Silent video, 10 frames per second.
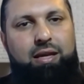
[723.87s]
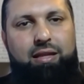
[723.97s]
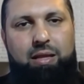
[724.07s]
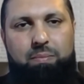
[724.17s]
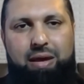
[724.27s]

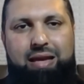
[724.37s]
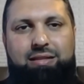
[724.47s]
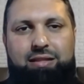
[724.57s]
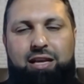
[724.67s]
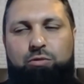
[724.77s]
And
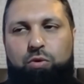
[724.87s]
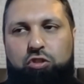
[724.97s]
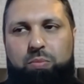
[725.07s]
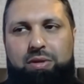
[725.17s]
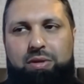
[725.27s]
that's what you
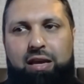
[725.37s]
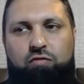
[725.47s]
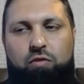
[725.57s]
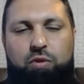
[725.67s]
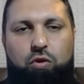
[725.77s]
should be getting
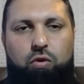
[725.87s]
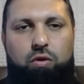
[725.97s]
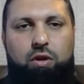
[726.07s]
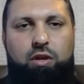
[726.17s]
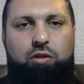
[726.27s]
from
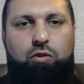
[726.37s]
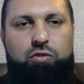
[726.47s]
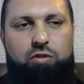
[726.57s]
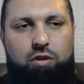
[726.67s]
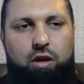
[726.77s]
your
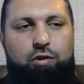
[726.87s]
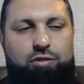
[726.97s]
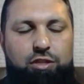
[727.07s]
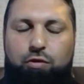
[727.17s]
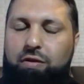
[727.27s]

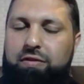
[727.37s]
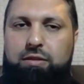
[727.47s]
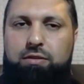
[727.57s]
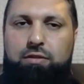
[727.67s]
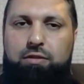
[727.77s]
scenarios and your
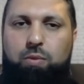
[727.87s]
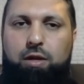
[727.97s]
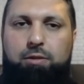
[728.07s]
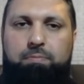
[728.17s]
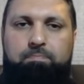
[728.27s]
evidences as
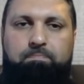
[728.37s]
well.